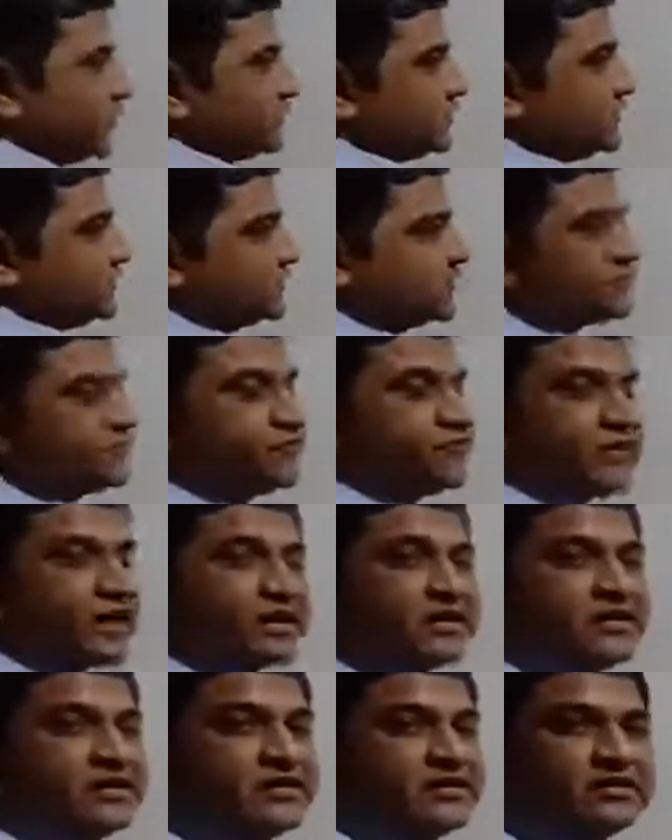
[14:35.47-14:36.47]
just
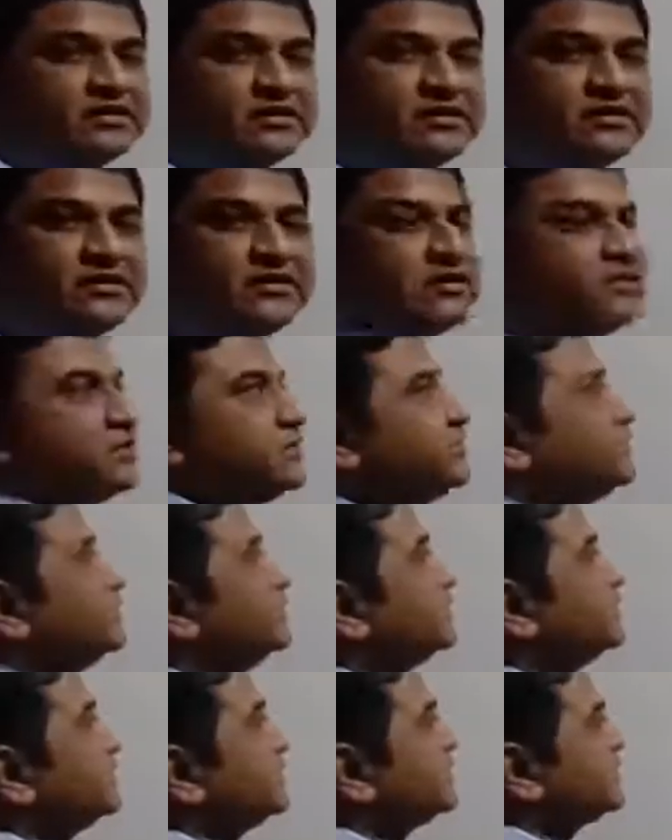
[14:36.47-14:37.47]
finding the
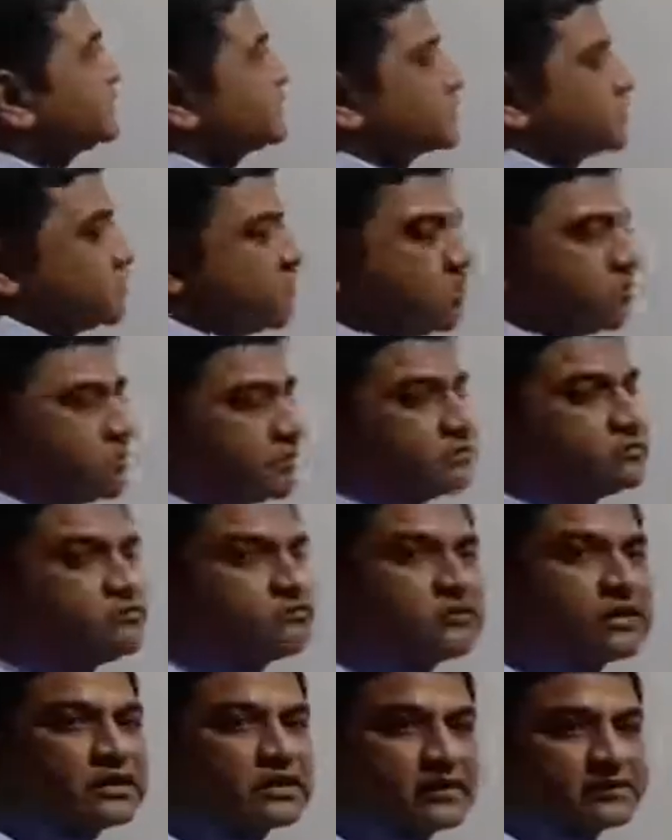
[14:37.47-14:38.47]
least common
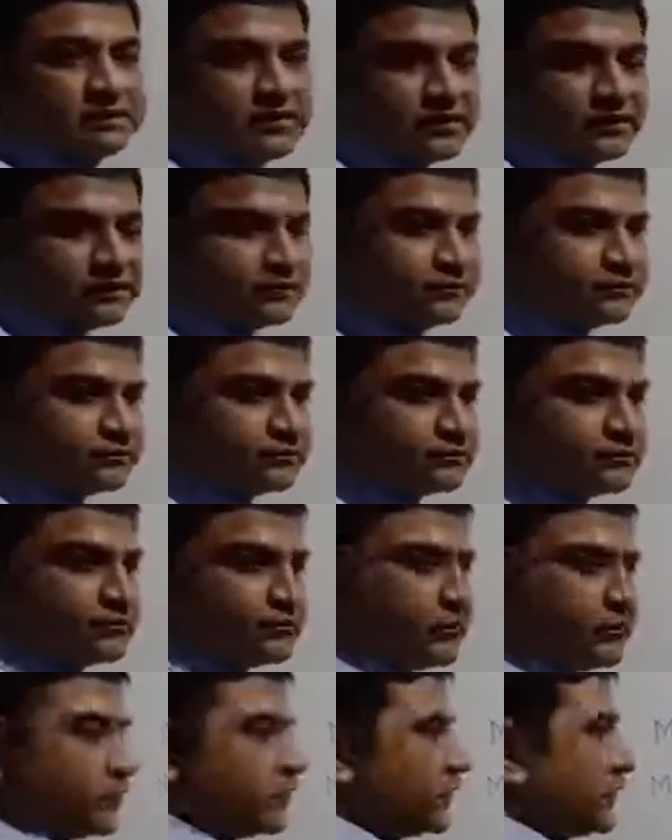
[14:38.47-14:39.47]
multiple,
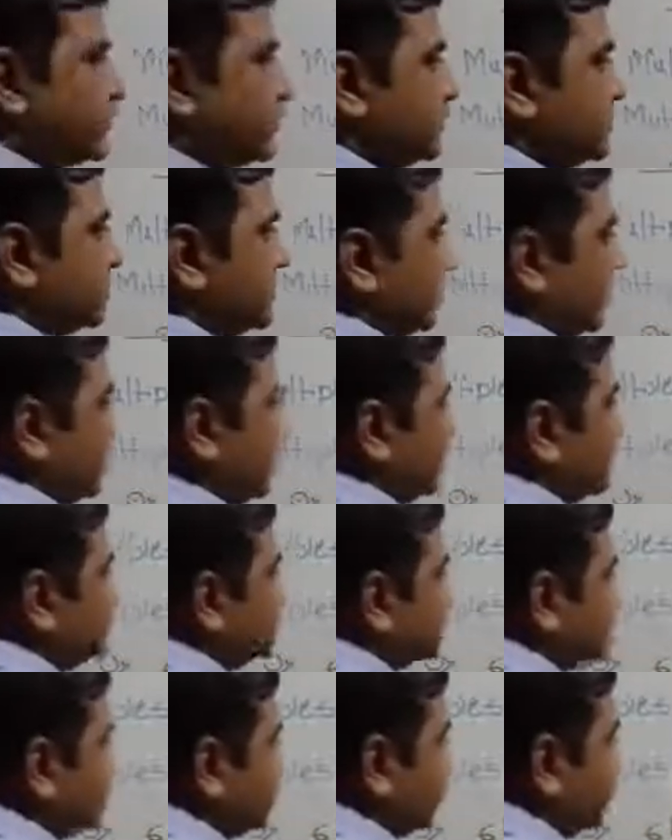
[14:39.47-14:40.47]

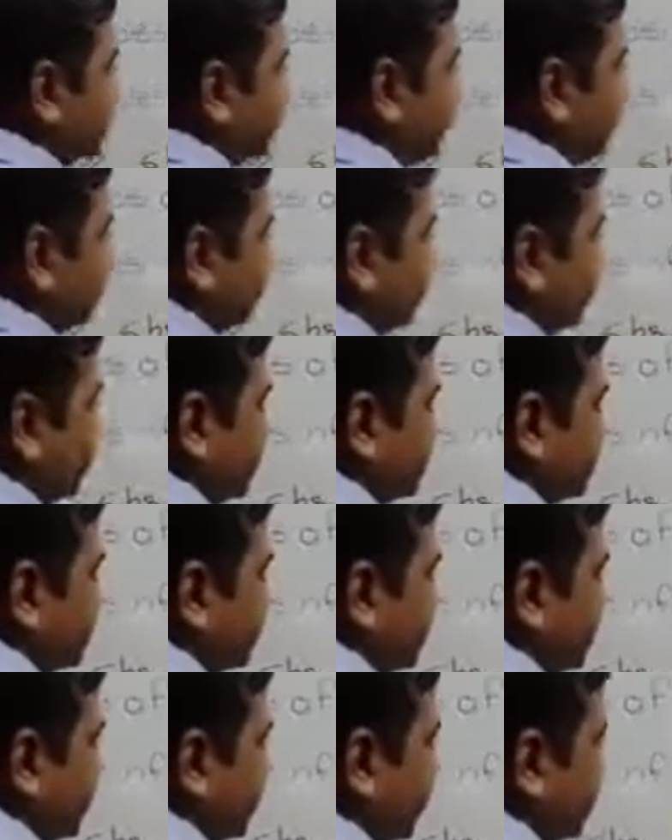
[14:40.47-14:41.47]
LCM, we
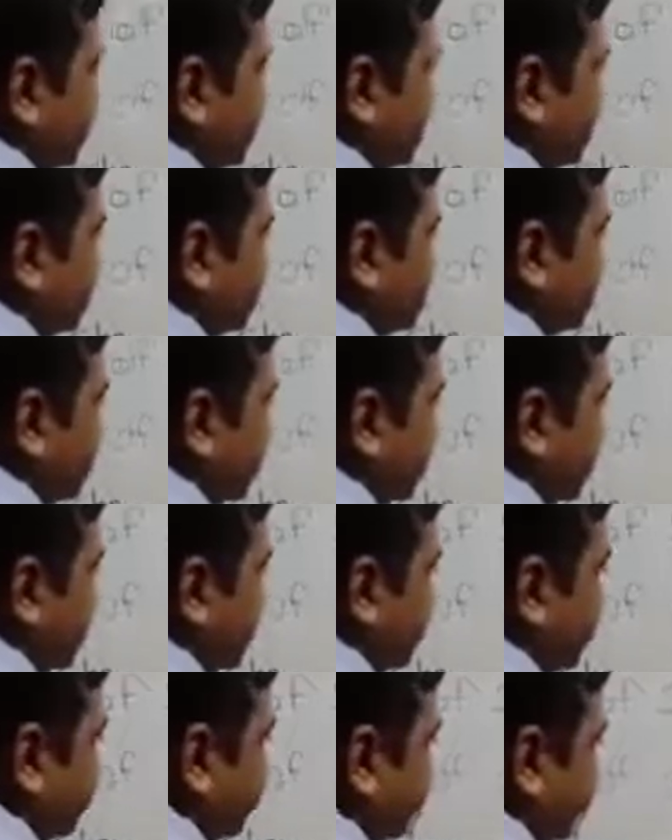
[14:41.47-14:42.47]
said that
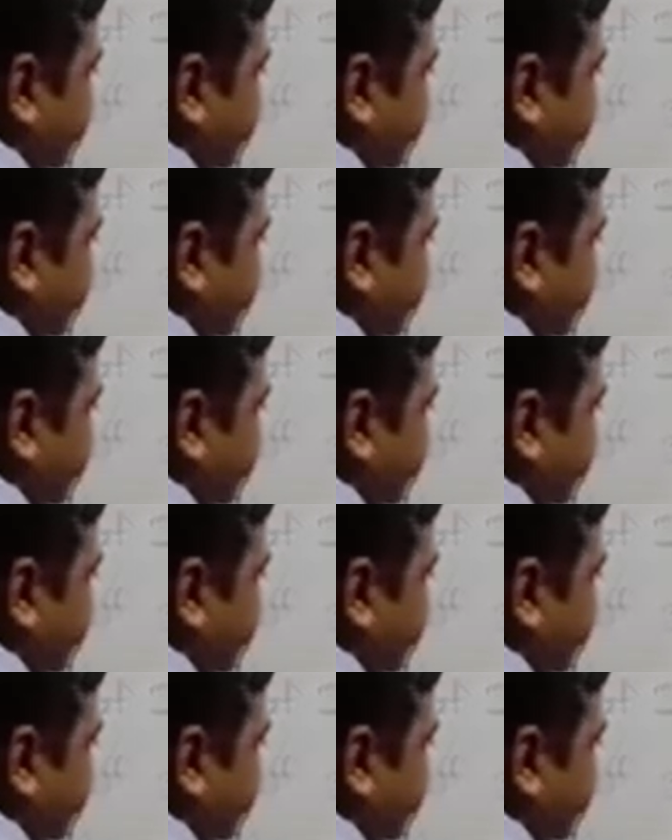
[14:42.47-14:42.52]
LCM